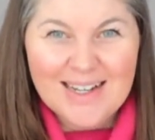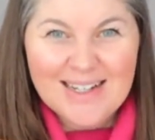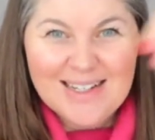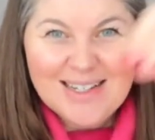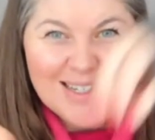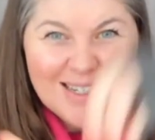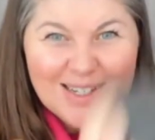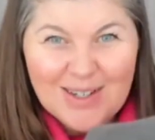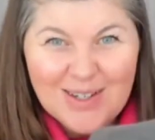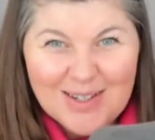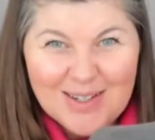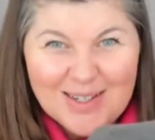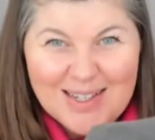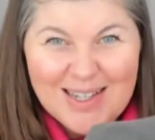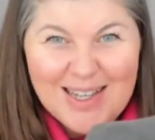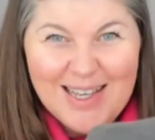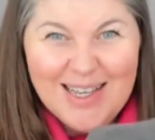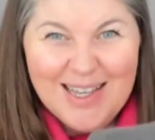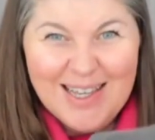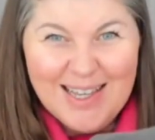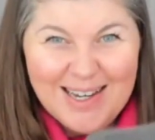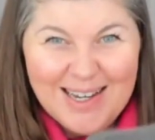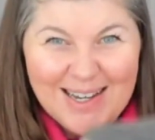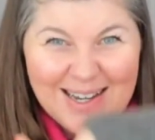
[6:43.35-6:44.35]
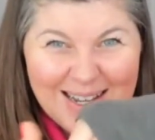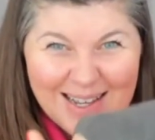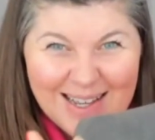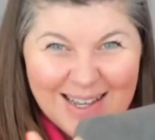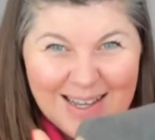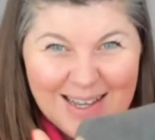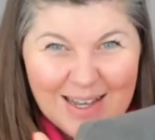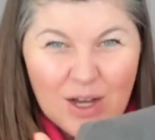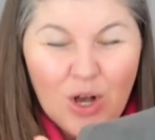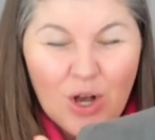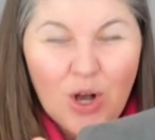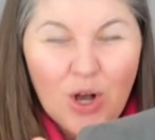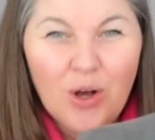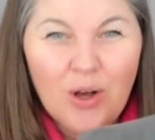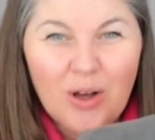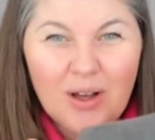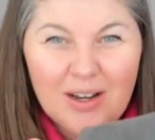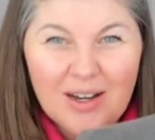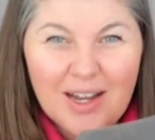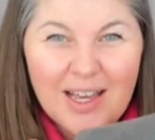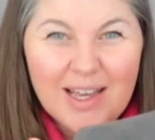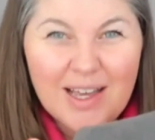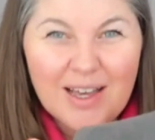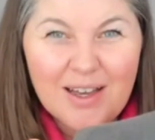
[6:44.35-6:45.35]
and start seeing it like
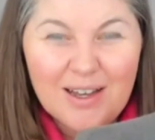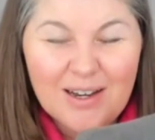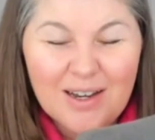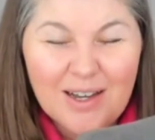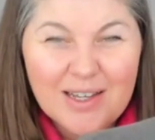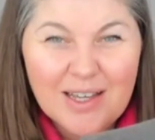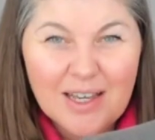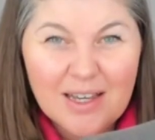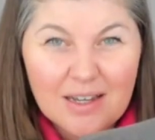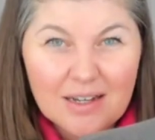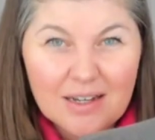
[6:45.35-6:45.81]
a